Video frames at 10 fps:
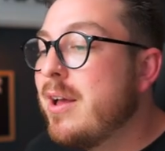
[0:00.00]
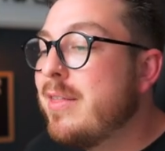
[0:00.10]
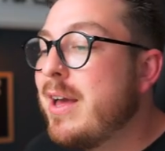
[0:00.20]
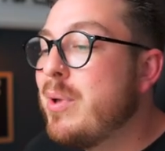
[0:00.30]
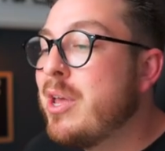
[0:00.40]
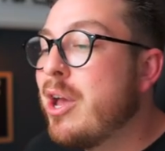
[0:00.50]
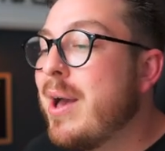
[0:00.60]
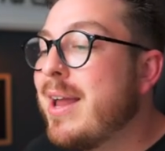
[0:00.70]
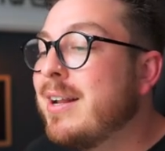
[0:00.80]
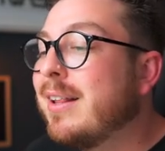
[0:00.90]
Then we can go
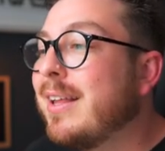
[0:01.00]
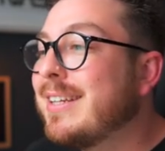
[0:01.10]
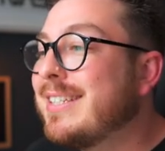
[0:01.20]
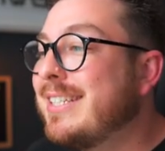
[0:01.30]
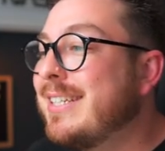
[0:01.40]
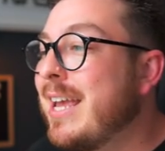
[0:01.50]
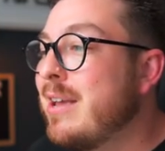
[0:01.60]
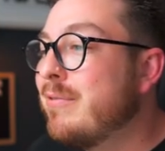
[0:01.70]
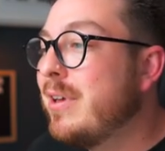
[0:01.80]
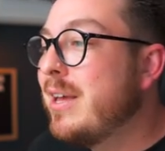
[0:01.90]
ahead and click
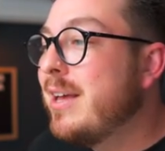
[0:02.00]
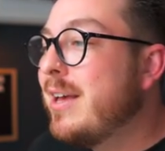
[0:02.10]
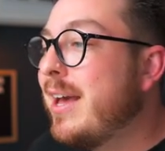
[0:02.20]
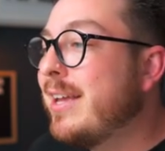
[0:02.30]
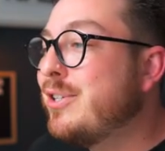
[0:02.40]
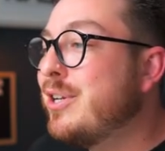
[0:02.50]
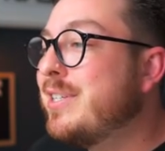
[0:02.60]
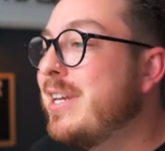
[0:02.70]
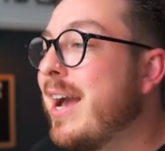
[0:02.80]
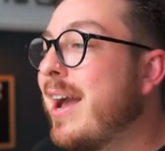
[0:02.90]
Save. And as you can
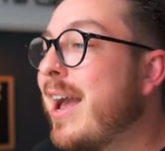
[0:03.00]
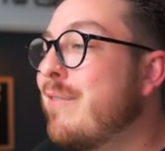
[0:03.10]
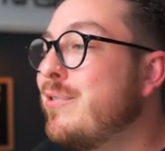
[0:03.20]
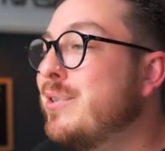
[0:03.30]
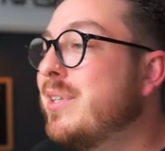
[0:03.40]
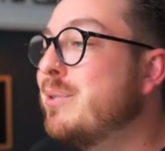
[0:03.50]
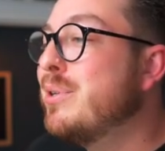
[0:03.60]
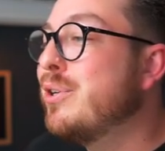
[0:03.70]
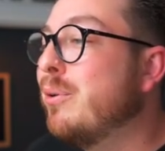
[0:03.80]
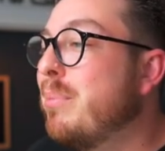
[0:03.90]
see, I have used this
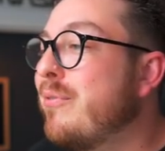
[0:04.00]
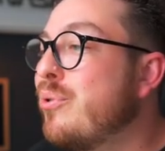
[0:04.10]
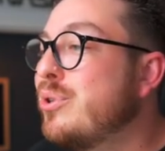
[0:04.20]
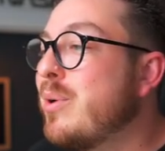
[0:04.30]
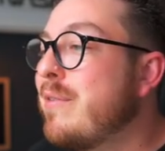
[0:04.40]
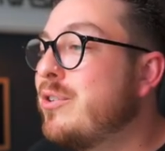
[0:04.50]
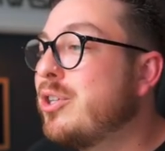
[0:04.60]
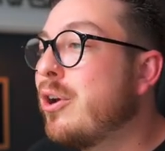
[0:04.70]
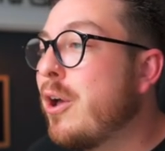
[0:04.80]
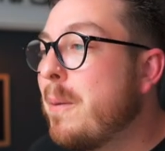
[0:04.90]
material before, so I've
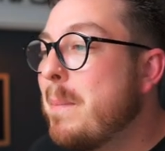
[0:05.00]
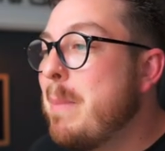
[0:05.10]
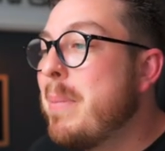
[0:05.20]
just got it on my